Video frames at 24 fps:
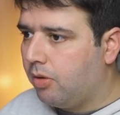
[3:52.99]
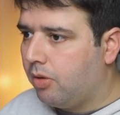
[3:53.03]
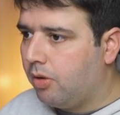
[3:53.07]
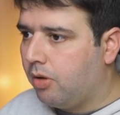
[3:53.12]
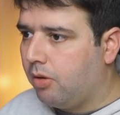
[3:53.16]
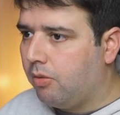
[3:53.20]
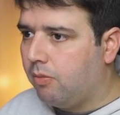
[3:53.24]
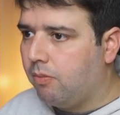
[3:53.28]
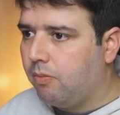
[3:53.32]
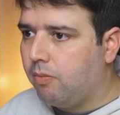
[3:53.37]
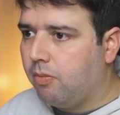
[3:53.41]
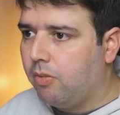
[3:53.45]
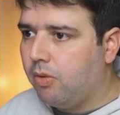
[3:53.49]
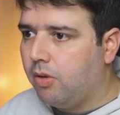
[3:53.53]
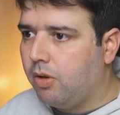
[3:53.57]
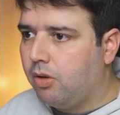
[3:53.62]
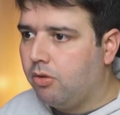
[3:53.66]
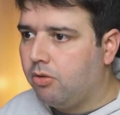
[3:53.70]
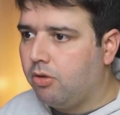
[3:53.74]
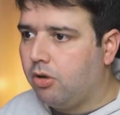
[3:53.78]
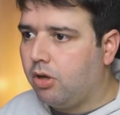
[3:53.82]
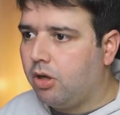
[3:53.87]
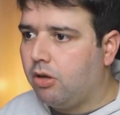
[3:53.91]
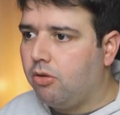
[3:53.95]
Okay,
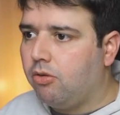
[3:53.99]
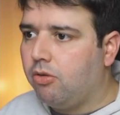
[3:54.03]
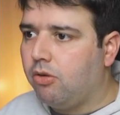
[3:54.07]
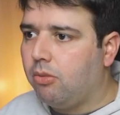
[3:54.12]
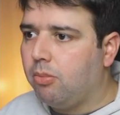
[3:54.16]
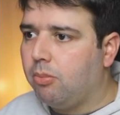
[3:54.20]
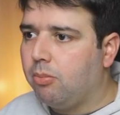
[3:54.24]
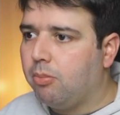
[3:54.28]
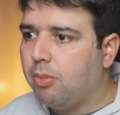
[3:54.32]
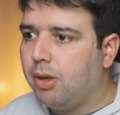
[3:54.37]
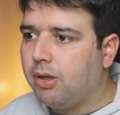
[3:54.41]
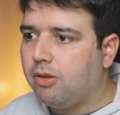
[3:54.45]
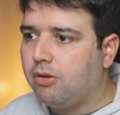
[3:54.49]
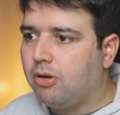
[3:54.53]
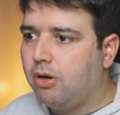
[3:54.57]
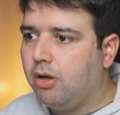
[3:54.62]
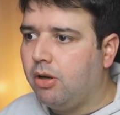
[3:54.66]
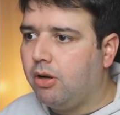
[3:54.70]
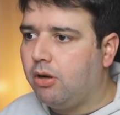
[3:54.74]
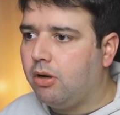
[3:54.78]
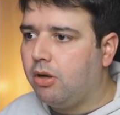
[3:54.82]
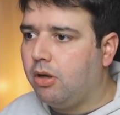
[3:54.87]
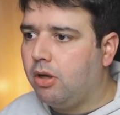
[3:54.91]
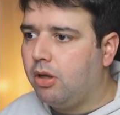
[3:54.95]
so you can see better
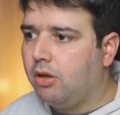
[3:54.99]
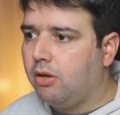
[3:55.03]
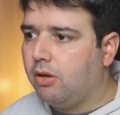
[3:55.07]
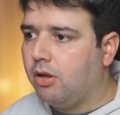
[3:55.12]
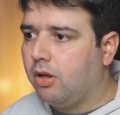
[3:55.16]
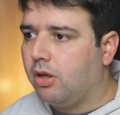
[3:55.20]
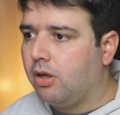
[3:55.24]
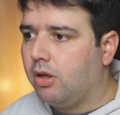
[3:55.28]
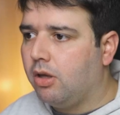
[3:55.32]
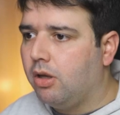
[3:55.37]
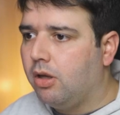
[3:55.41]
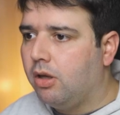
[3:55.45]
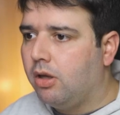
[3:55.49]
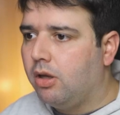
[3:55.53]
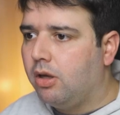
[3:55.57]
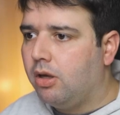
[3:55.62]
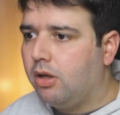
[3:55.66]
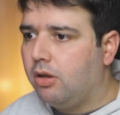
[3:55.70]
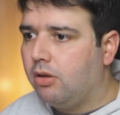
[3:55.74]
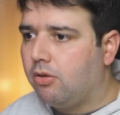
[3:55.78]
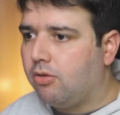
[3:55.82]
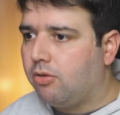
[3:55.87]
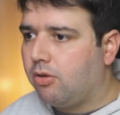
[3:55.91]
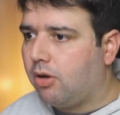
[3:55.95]
here in the
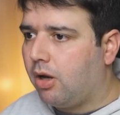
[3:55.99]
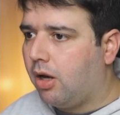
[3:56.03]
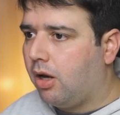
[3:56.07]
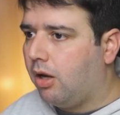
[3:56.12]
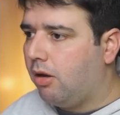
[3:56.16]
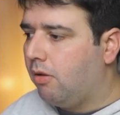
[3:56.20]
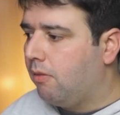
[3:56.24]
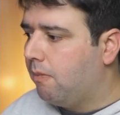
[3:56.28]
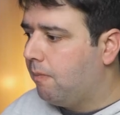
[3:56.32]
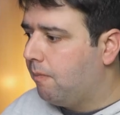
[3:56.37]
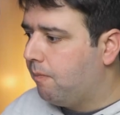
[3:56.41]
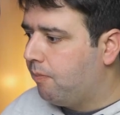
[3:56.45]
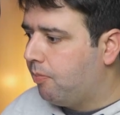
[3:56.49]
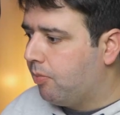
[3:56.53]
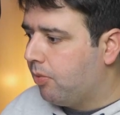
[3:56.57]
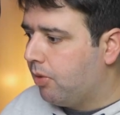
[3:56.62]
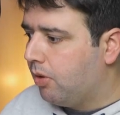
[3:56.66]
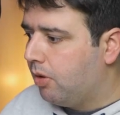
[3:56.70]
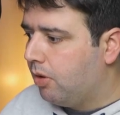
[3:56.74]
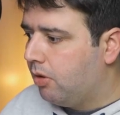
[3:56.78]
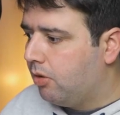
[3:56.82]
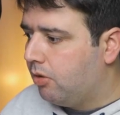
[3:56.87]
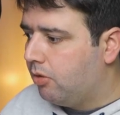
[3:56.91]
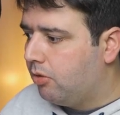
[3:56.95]
in the sky.
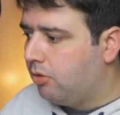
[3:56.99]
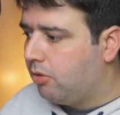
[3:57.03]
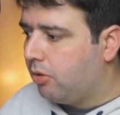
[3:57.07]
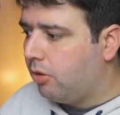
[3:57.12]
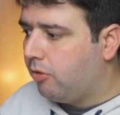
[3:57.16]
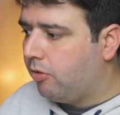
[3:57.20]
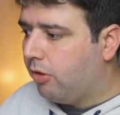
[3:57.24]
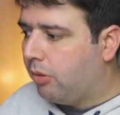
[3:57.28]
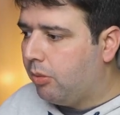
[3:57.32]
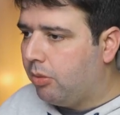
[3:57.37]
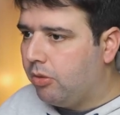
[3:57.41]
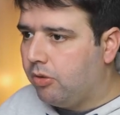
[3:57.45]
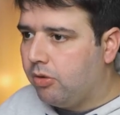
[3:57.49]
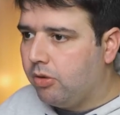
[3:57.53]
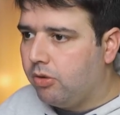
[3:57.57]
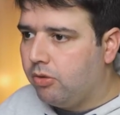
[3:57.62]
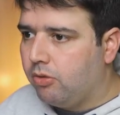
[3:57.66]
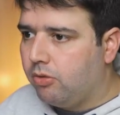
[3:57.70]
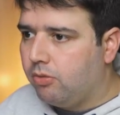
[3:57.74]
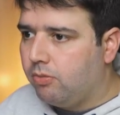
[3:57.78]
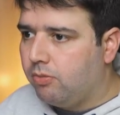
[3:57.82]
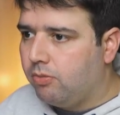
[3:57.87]
So if I want a